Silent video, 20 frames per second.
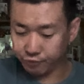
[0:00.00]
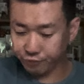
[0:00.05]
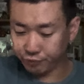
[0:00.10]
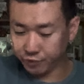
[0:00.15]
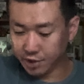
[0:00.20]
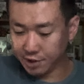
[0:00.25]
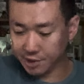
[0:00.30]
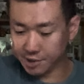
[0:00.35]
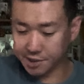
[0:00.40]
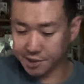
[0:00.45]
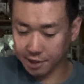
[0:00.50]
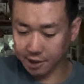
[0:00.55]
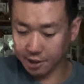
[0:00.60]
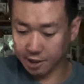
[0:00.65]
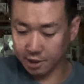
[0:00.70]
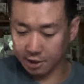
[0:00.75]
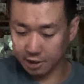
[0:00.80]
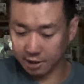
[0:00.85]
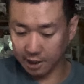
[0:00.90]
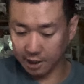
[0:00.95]
let's see.
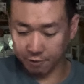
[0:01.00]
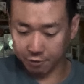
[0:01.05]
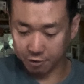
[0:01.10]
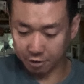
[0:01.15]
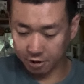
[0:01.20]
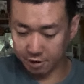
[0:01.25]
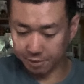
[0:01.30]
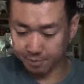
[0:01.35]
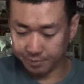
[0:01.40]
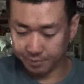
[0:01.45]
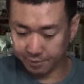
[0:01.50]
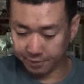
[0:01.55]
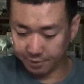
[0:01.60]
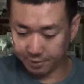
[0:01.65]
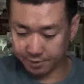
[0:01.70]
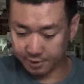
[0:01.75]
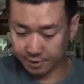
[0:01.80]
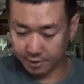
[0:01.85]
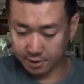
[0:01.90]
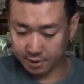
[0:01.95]
I've got
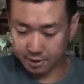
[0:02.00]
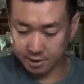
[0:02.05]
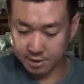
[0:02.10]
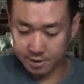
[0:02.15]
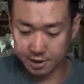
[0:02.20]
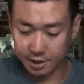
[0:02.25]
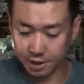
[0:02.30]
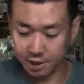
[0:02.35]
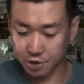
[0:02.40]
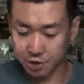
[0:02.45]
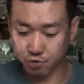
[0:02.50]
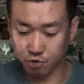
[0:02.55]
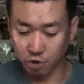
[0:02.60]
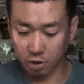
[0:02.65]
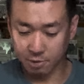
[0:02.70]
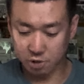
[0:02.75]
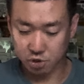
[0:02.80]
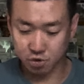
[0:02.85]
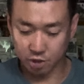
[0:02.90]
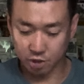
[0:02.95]
these
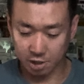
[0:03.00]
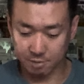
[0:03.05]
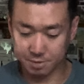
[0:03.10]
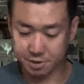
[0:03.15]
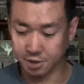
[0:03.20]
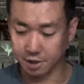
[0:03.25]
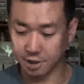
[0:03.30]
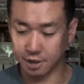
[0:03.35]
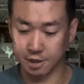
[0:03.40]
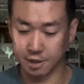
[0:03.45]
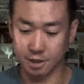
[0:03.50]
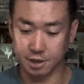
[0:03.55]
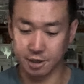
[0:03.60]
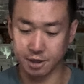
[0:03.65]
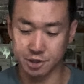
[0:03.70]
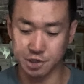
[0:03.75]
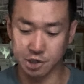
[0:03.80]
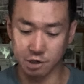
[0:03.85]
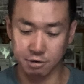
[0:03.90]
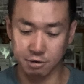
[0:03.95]
rubber straps.
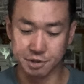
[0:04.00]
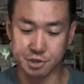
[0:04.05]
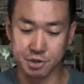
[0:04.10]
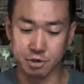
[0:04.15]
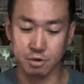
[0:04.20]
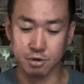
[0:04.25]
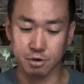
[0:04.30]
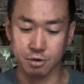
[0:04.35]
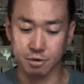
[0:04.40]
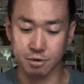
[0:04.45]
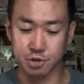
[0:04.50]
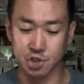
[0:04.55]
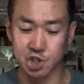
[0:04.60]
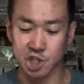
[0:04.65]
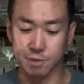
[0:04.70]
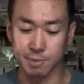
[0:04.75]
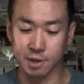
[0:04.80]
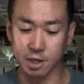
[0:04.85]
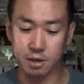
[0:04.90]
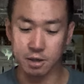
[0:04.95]
Shout outs to
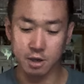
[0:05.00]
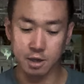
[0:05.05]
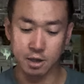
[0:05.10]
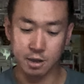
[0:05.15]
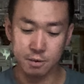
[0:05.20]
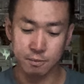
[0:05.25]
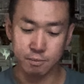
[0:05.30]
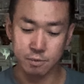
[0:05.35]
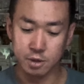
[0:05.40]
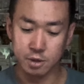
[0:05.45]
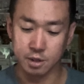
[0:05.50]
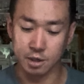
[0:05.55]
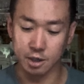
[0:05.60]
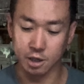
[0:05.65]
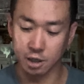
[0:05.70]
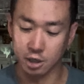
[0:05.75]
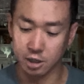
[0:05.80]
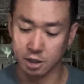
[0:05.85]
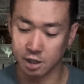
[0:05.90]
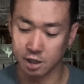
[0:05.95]
Jamie,
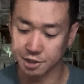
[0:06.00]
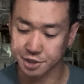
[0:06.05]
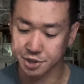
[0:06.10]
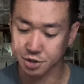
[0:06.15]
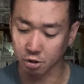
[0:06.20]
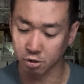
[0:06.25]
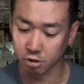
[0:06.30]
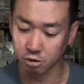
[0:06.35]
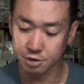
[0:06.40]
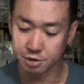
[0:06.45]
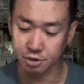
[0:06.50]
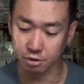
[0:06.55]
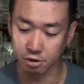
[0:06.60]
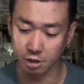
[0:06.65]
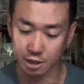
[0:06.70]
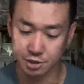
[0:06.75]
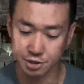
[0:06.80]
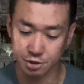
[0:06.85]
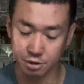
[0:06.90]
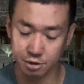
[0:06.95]
his stall. So
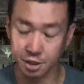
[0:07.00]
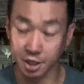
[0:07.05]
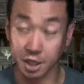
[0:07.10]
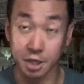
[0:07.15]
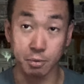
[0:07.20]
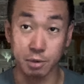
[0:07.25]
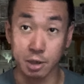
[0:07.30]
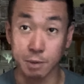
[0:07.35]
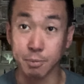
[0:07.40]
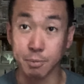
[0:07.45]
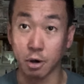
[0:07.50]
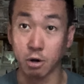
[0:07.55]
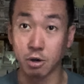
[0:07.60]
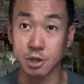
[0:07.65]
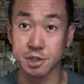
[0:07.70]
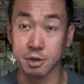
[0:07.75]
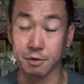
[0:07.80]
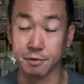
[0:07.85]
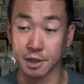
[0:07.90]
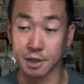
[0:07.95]
I saw like a wee
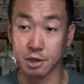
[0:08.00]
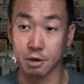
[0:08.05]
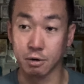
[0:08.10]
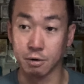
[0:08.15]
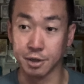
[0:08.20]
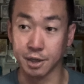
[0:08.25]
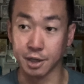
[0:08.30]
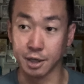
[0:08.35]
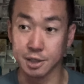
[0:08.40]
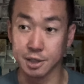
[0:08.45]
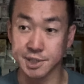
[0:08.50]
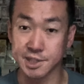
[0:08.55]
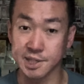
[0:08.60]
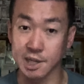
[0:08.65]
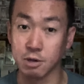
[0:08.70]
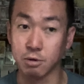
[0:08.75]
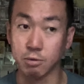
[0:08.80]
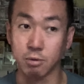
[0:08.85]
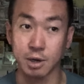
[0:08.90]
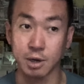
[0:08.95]
box of like all the
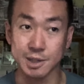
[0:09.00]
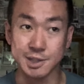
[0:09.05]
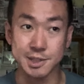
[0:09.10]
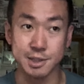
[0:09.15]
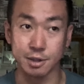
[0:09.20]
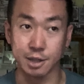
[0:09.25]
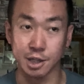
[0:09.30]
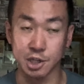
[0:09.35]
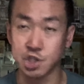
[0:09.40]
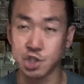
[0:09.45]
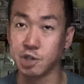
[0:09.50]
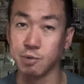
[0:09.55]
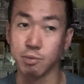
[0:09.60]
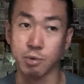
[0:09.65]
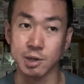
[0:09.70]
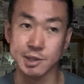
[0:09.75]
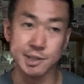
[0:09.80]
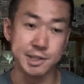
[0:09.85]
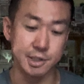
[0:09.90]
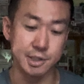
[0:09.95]
sale ones or like cheap
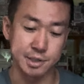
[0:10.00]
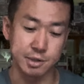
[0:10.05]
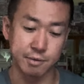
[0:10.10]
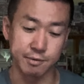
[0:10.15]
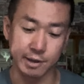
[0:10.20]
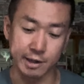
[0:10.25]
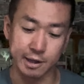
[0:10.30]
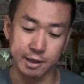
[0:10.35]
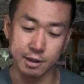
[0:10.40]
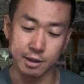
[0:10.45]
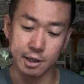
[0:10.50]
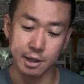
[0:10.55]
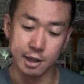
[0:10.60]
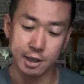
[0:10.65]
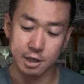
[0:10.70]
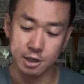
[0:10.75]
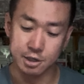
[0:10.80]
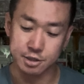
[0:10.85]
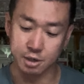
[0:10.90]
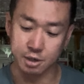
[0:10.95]
ones or something like that.
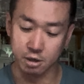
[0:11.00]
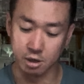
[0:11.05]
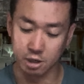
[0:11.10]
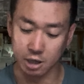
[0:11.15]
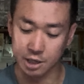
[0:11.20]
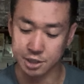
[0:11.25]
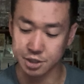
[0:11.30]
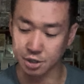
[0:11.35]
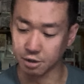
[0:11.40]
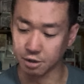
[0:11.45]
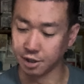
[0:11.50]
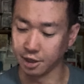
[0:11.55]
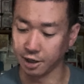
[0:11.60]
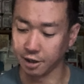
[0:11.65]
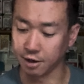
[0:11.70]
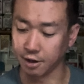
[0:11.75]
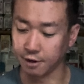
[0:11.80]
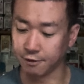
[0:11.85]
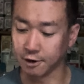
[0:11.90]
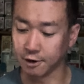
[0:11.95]
So I saw like
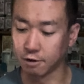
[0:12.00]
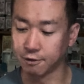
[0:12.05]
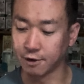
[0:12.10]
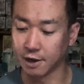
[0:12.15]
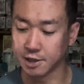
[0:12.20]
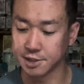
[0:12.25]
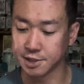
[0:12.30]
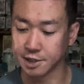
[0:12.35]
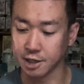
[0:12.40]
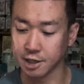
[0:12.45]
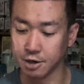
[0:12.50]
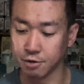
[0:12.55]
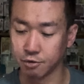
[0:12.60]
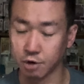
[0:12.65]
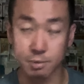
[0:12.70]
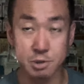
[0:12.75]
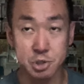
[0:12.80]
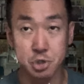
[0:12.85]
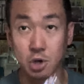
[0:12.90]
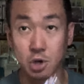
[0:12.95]
Final Fantasy
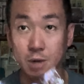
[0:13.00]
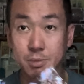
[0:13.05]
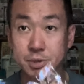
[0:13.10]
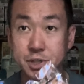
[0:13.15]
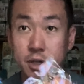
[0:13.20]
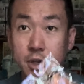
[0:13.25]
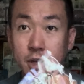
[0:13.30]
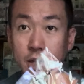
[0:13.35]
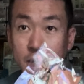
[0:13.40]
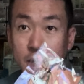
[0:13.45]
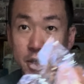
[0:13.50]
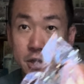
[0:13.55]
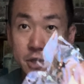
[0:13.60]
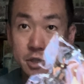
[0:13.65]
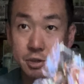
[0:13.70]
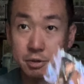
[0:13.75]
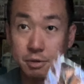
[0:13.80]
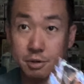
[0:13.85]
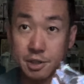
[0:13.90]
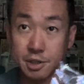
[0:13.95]
rubber straps.
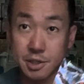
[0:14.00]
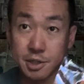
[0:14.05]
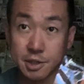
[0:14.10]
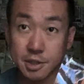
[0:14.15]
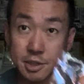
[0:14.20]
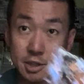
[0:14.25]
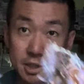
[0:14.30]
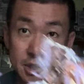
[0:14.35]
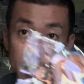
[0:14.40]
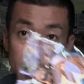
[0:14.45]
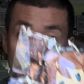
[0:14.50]
So this is